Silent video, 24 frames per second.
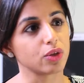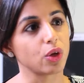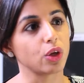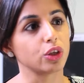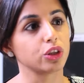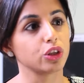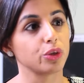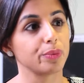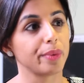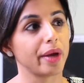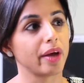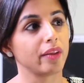
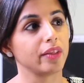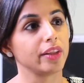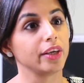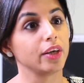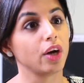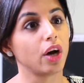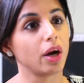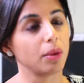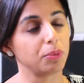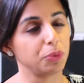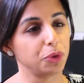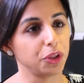also about the
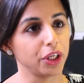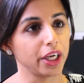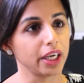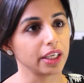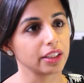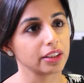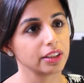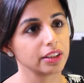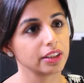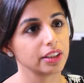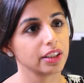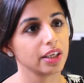
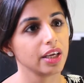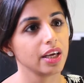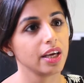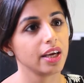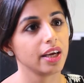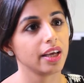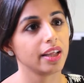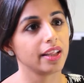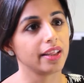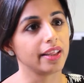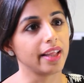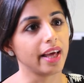objects
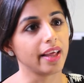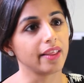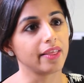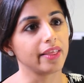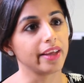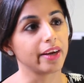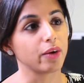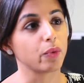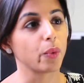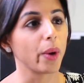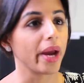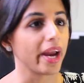that
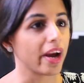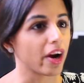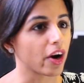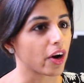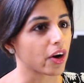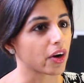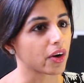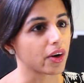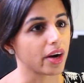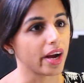they wear.